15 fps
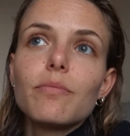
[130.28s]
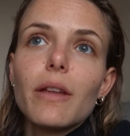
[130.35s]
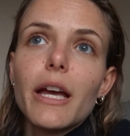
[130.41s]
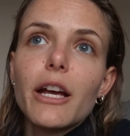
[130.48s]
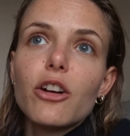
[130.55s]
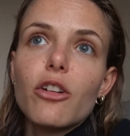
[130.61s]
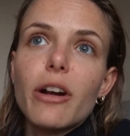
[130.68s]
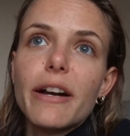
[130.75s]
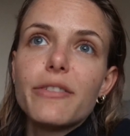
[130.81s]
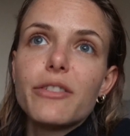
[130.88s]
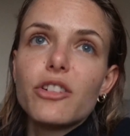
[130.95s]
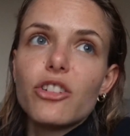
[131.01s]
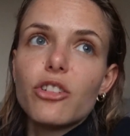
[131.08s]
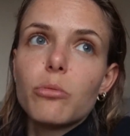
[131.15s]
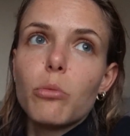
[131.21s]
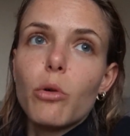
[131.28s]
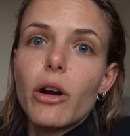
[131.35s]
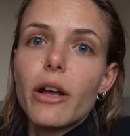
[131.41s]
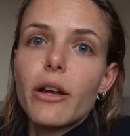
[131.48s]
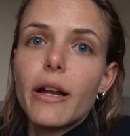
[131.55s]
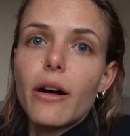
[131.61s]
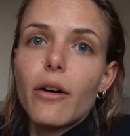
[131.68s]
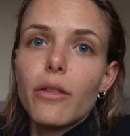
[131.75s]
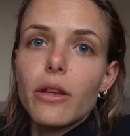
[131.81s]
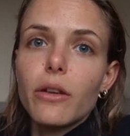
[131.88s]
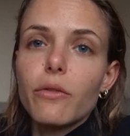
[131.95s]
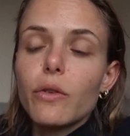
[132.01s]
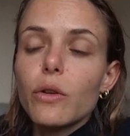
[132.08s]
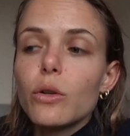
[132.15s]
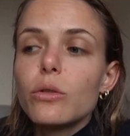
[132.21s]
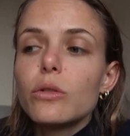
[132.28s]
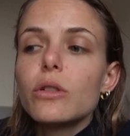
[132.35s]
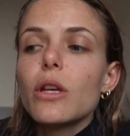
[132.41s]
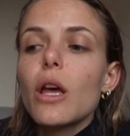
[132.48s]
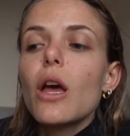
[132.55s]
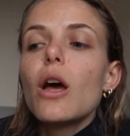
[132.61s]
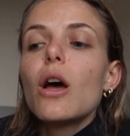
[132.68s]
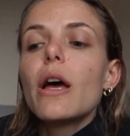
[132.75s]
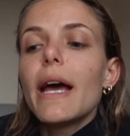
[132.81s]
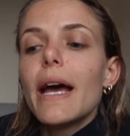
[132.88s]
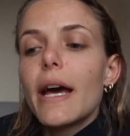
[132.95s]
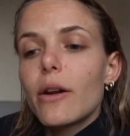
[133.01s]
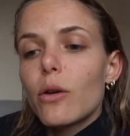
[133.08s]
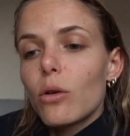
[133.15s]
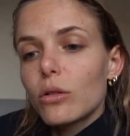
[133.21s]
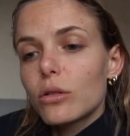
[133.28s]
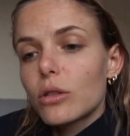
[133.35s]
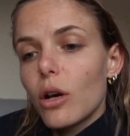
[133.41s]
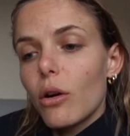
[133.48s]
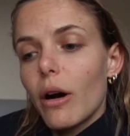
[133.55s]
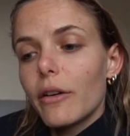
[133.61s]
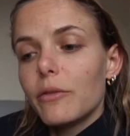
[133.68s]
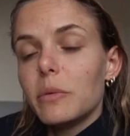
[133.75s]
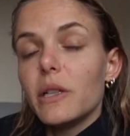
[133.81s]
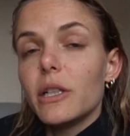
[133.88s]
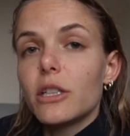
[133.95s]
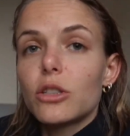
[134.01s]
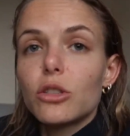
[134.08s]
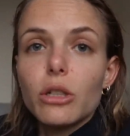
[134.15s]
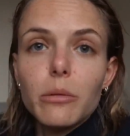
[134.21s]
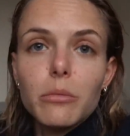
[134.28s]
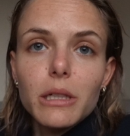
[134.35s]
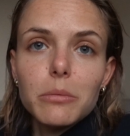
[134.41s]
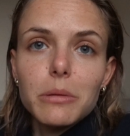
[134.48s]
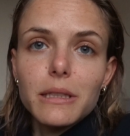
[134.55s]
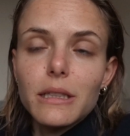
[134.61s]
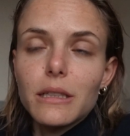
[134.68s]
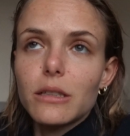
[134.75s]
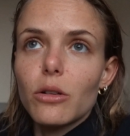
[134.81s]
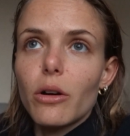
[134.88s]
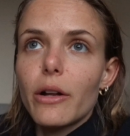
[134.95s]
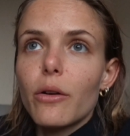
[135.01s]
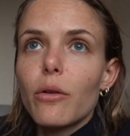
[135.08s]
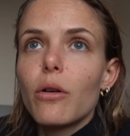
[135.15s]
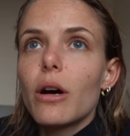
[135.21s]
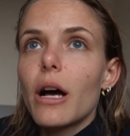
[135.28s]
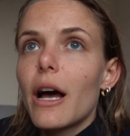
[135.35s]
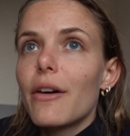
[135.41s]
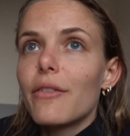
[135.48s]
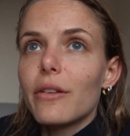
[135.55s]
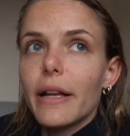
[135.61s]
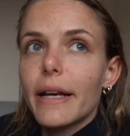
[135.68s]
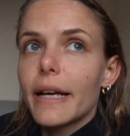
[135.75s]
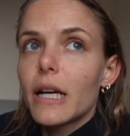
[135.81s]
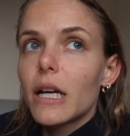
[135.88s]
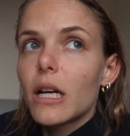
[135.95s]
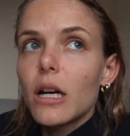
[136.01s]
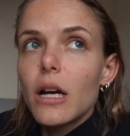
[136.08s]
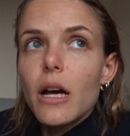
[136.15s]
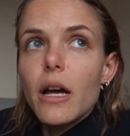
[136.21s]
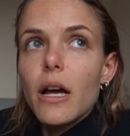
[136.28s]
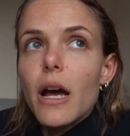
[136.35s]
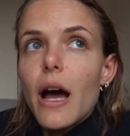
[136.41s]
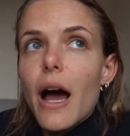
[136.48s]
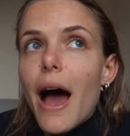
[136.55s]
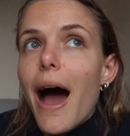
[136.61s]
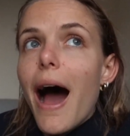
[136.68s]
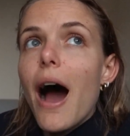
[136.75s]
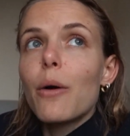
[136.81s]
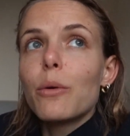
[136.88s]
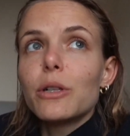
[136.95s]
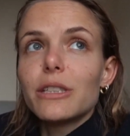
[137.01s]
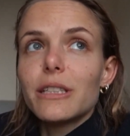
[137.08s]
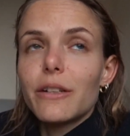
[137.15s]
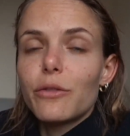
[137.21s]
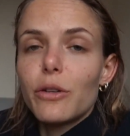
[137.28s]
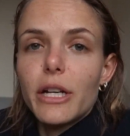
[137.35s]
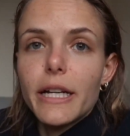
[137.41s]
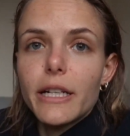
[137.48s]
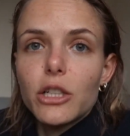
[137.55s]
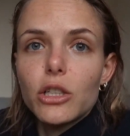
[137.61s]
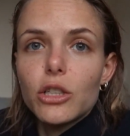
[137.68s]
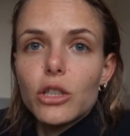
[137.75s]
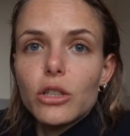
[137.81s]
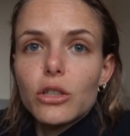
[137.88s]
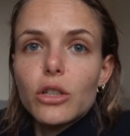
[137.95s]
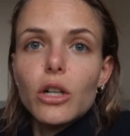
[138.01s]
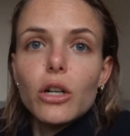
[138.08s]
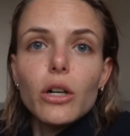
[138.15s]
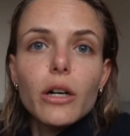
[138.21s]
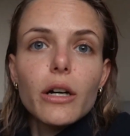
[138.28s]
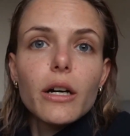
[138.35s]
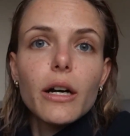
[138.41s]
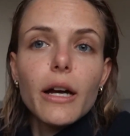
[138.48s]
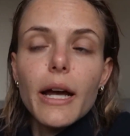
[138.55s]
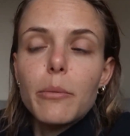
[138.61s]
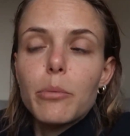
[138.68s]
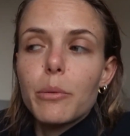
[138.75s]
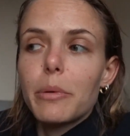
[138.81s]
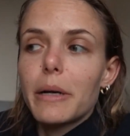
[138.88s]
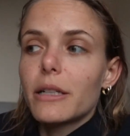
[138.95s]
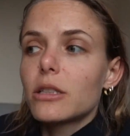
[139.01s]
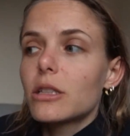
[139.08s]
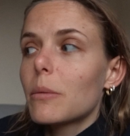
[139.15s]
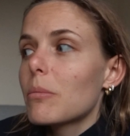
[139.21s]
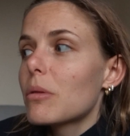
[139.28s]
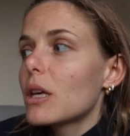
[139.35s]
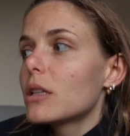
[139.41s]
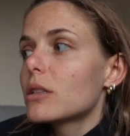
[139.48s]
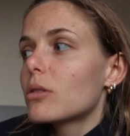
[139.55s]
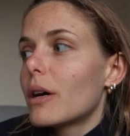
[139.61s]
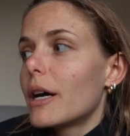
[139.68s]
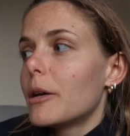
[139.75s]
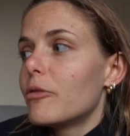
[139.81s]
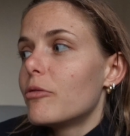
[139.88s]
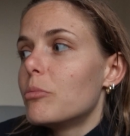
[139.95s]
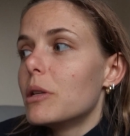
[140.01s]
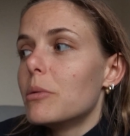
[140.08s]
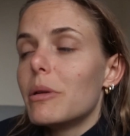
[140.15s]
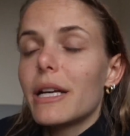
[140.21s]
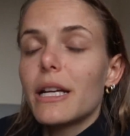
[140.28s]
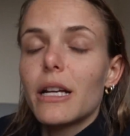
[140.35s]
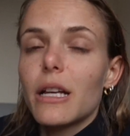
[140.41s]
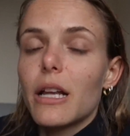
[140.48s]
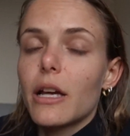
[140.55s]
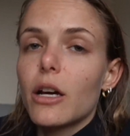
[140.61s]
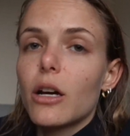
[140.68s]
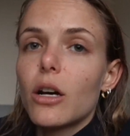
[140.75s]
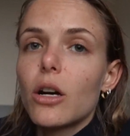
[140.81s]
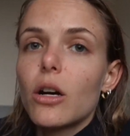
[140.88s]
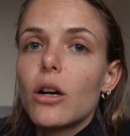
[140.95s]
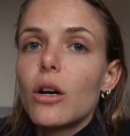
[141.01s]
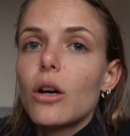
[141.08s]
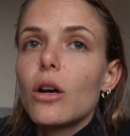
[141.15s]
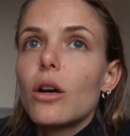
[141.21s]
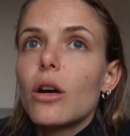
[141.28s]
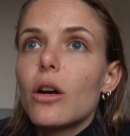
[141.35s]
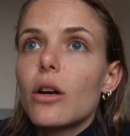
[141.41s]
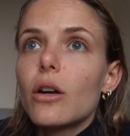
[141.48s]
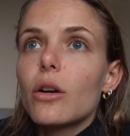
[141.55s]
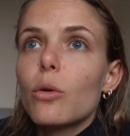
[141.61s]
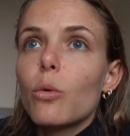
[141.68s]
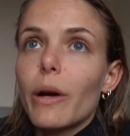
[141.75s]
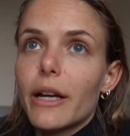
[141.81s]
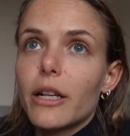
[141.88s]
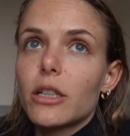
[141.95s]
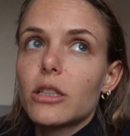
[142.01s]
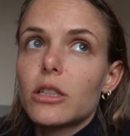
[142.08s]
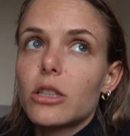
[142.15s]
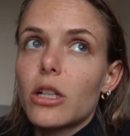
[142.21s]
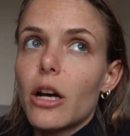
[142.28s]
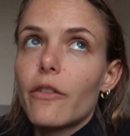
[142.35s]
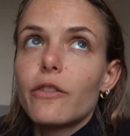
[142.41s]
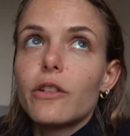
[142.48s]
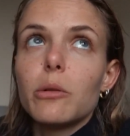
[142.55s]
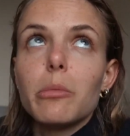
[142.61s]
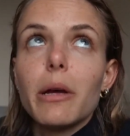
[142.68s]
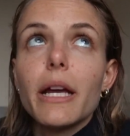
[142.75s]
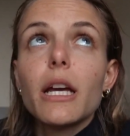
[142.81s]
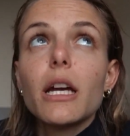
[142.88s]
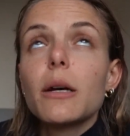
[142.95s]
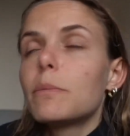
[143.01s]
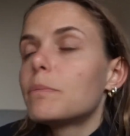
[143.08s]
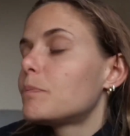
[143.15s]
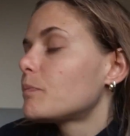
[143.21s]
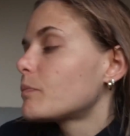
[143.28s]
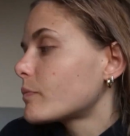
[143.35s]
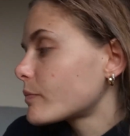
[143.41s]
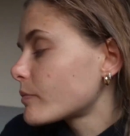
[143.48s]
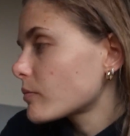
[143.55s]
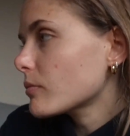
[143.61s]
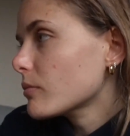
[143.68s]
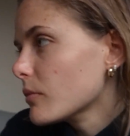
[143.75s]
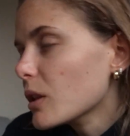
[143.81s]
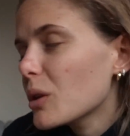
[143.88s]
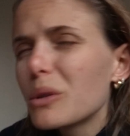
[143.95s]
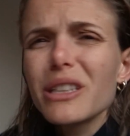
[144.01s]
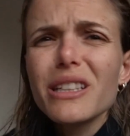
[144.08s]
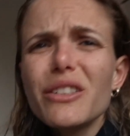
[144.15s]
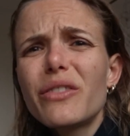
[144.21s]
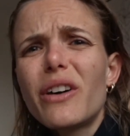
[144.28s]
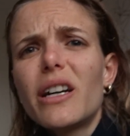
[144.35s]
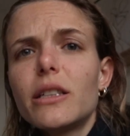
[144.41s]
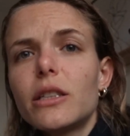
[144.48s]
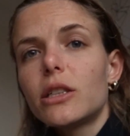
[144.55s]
it craves just more unhealthy food. And also I've been extremely busy, so I don't have like hours every day to just cook and prepare something. So I've been making like quicker stuff to make, which is fine